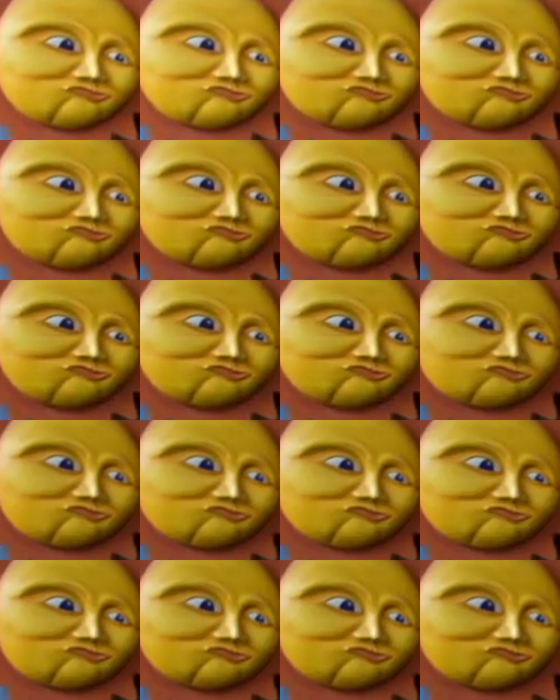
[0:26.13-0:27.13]

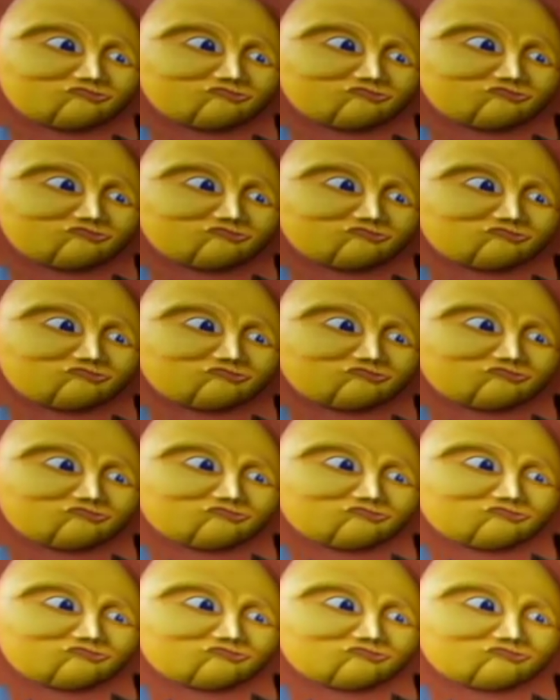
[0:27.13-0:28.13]

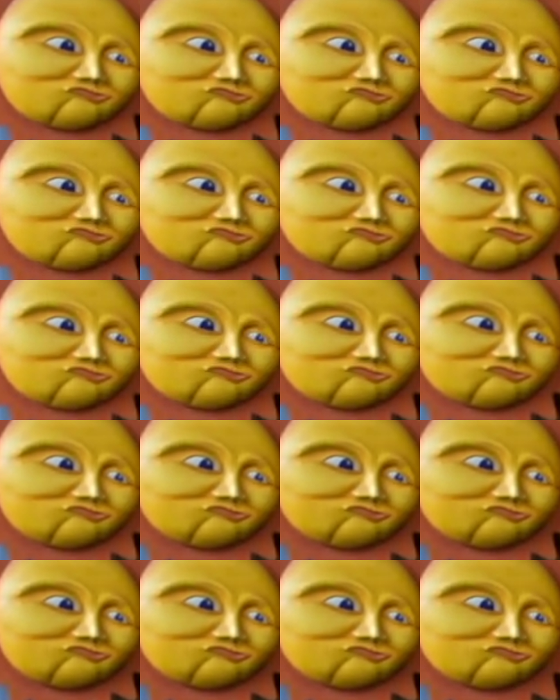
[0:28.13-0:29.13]

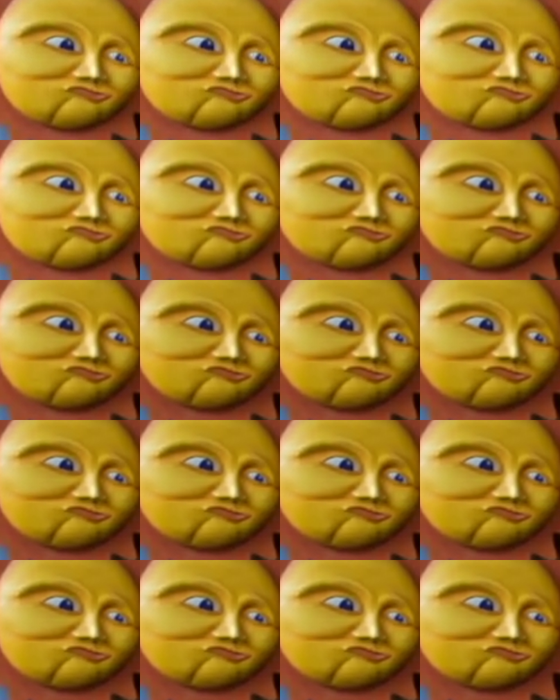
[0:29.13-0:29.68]
(not speaking)